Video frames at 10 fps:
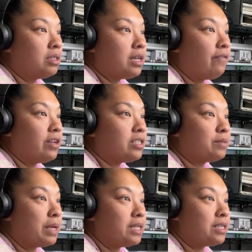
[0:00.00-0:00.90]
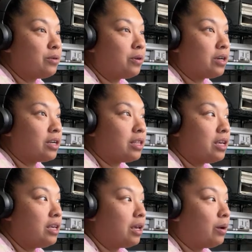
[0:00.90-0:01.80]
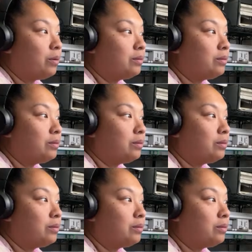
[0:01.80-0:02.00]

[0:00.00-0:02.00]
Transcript: Devin just placed an order. Thank you.